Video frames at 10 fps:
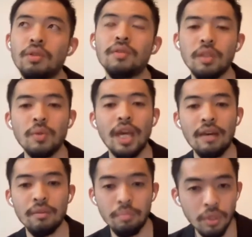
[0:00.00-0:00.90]
currently we
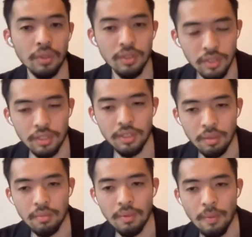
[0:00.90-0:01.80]
have a broken
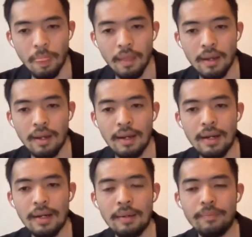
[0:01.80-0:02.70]
system.
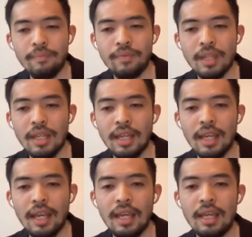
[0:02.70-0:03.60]
Um,
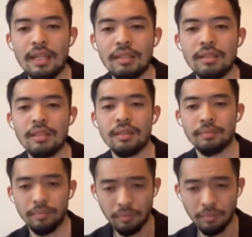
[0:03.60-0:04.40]
and